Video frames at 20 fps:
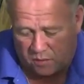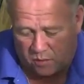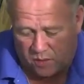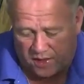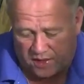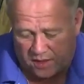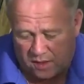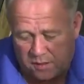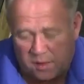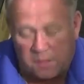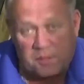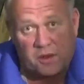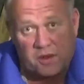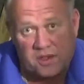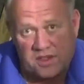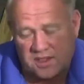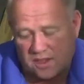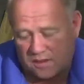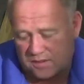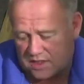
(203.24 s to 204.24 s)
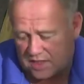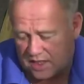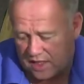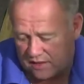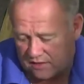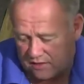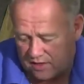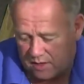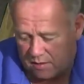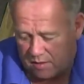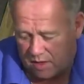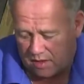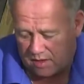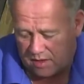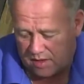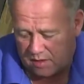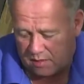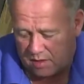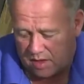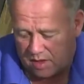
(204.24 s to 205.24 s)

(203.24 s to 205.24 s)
We're going to be putting some together in a